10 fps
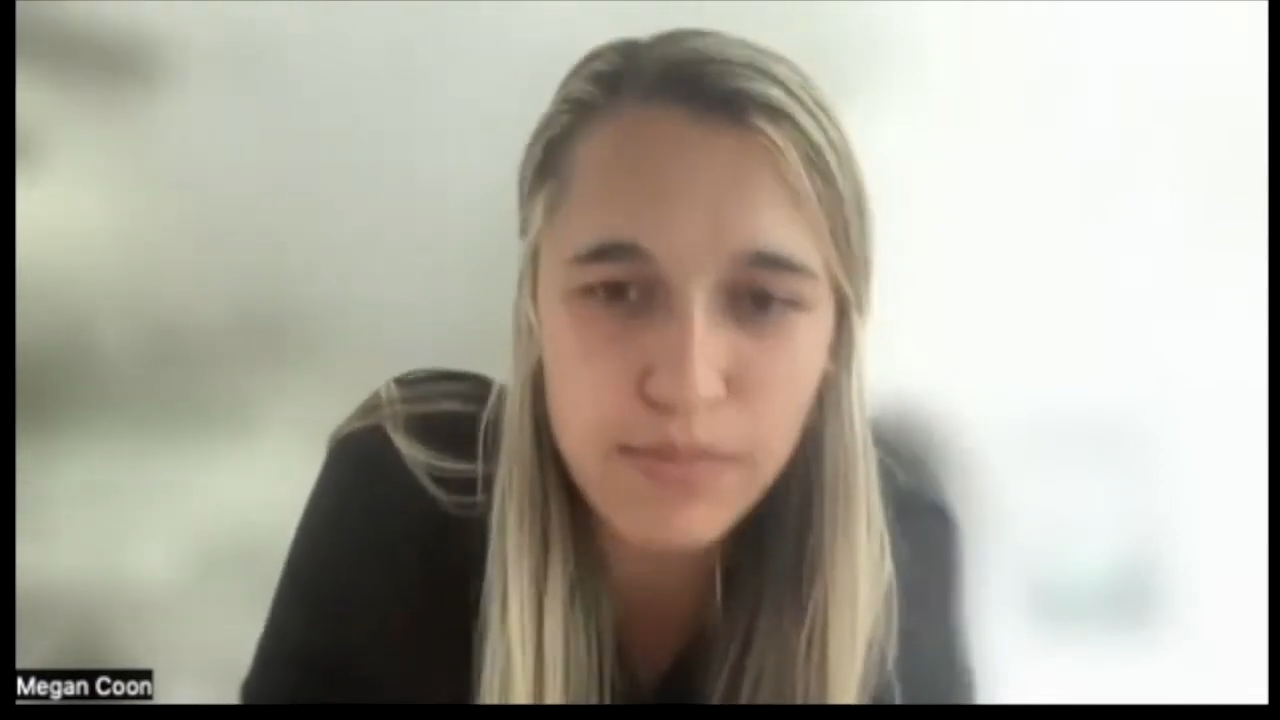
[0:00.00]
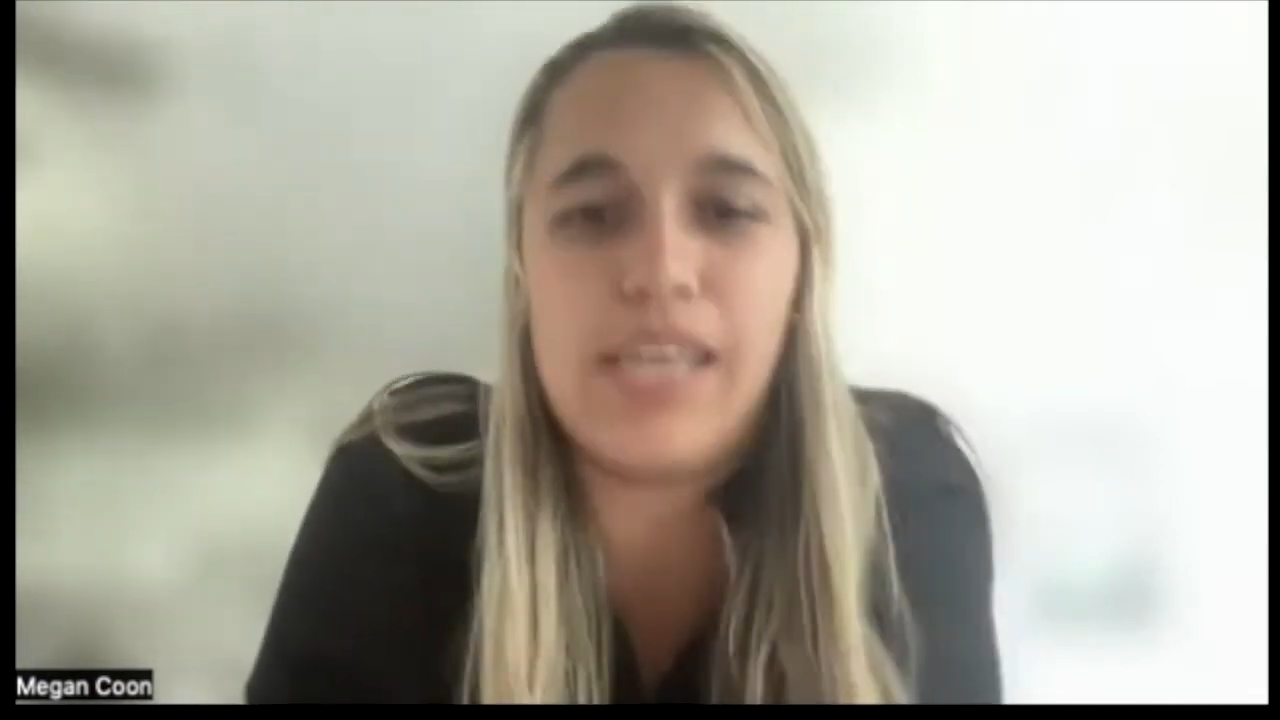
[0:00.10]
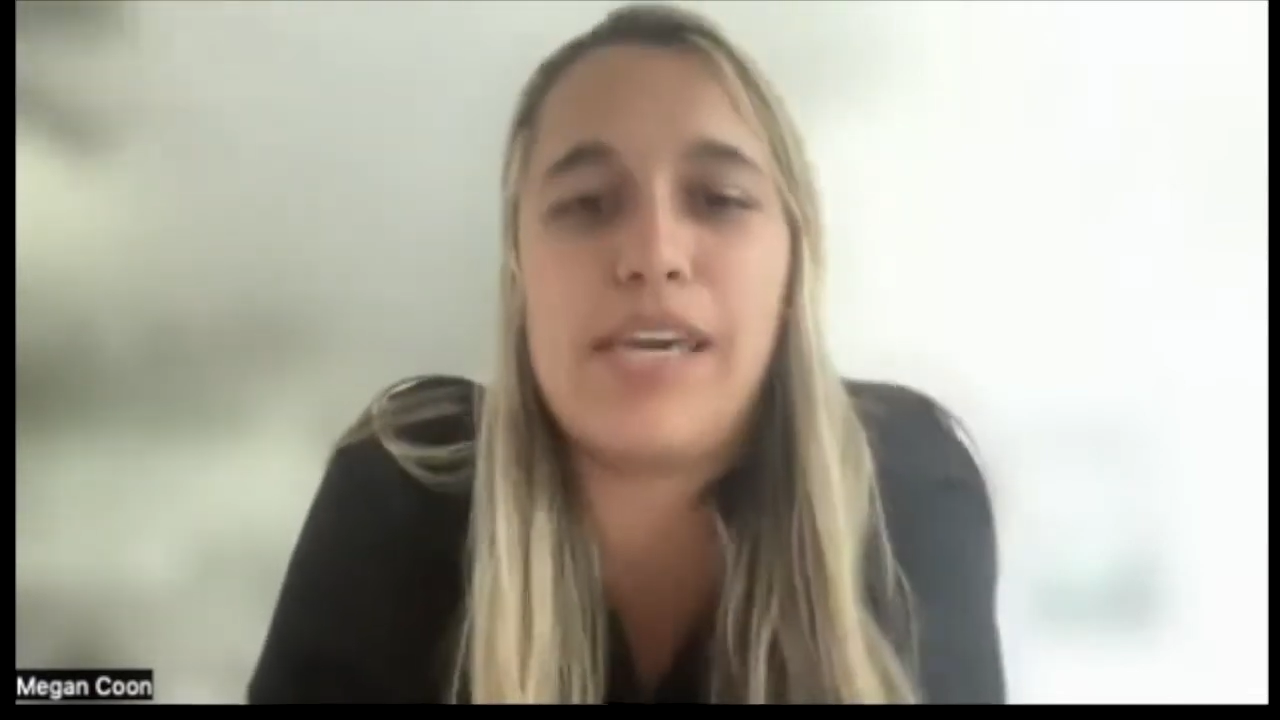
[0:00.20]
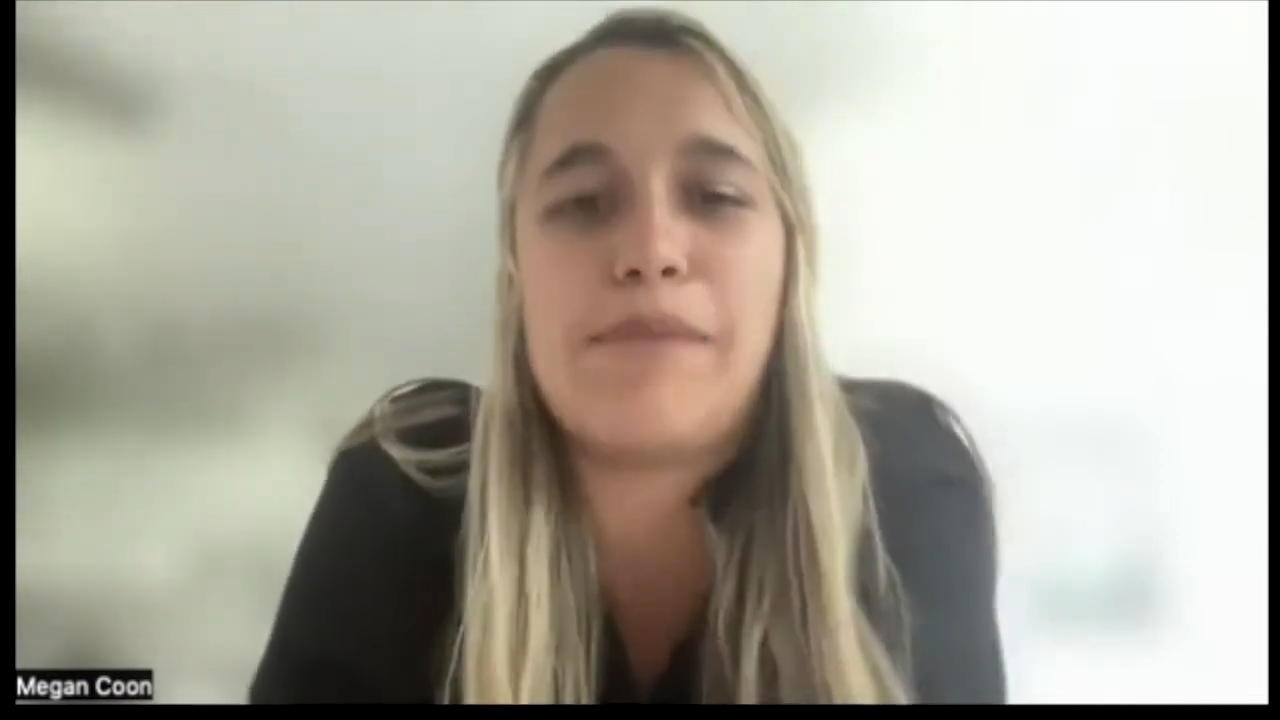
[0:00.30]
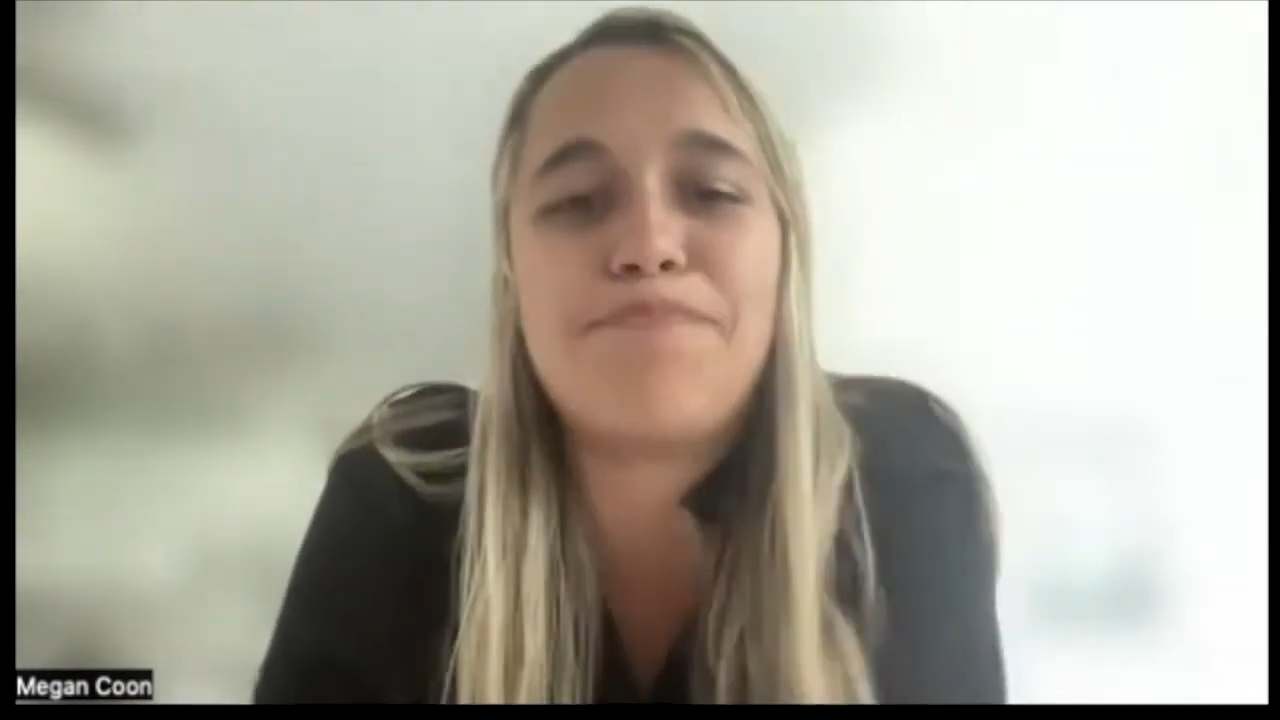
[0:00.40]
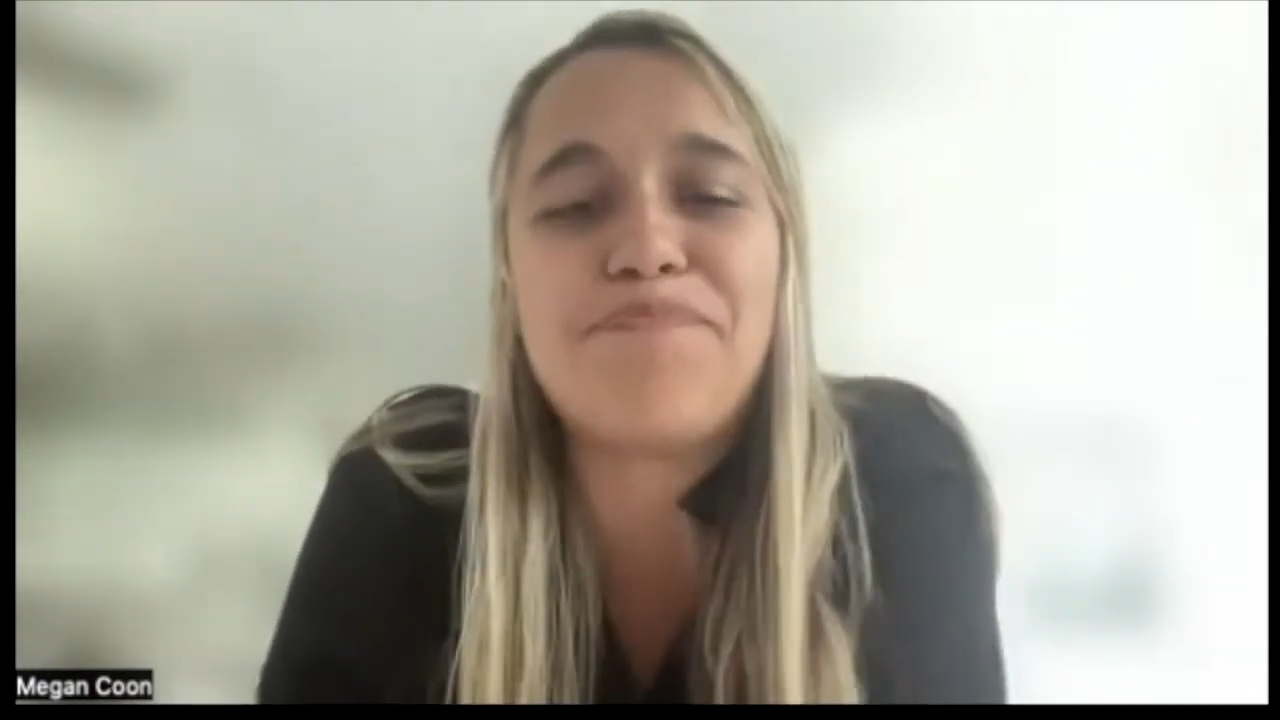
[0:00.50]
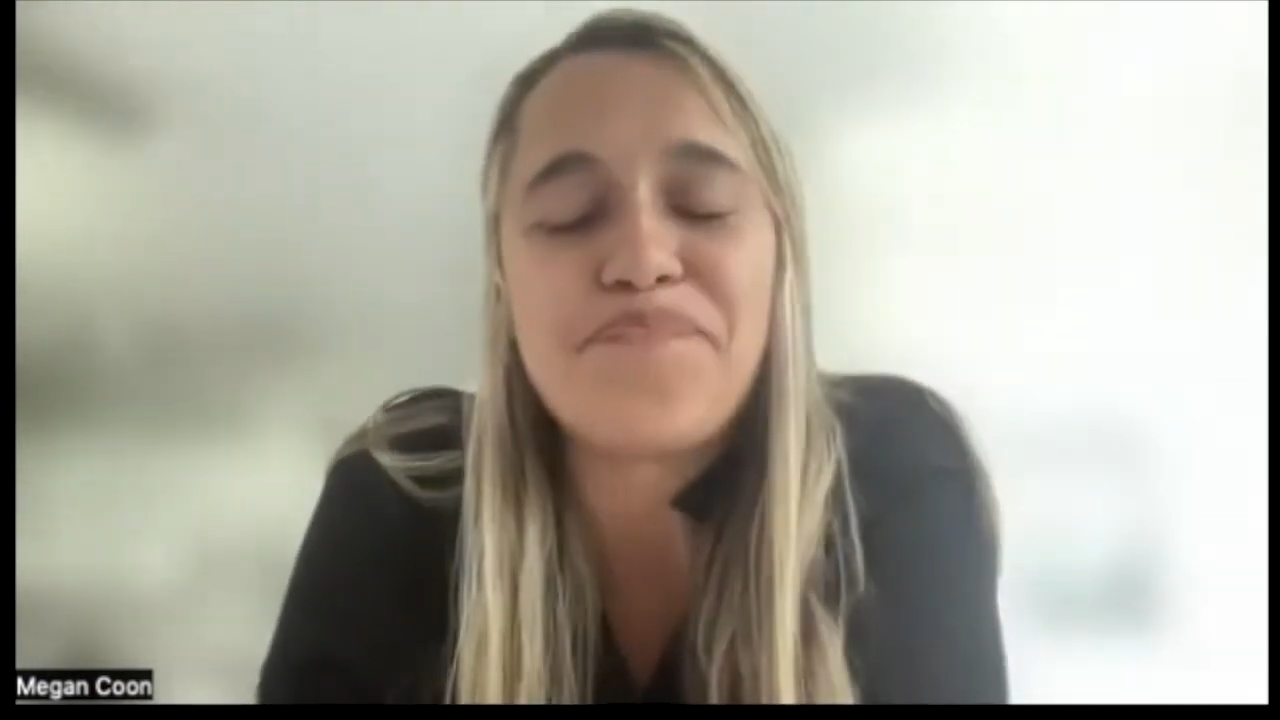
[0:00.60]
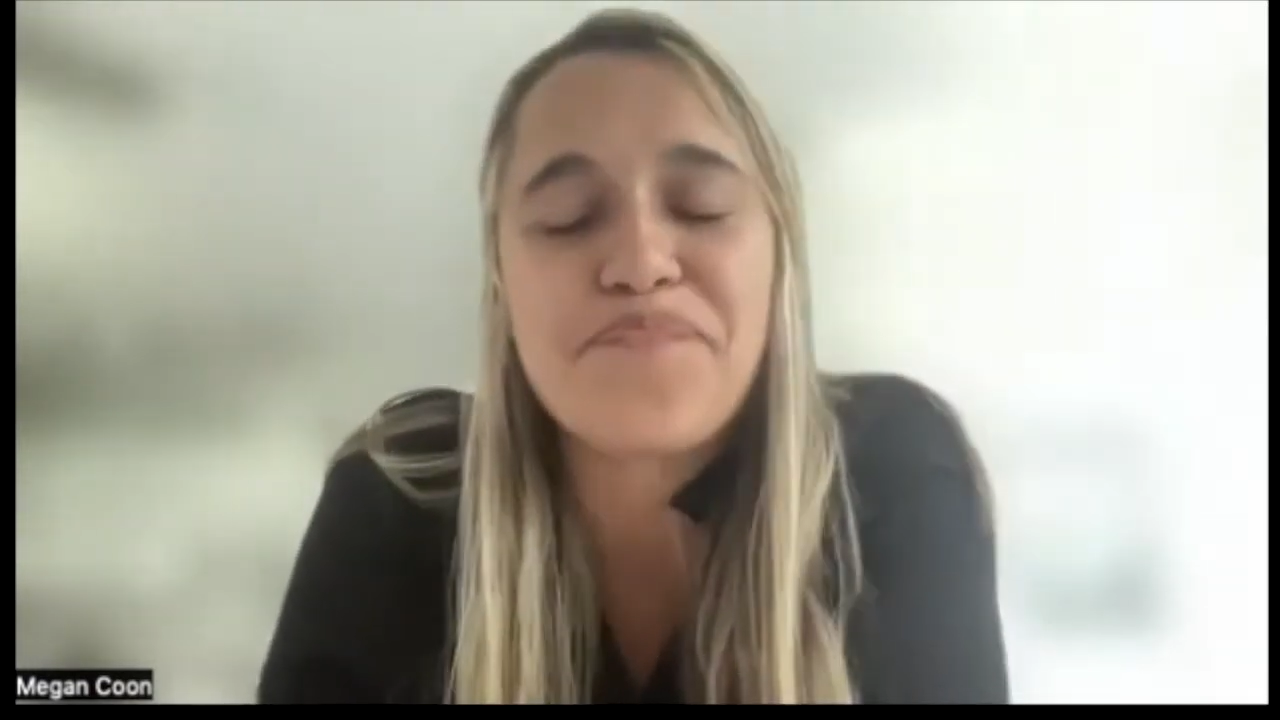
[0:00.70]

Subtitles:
team.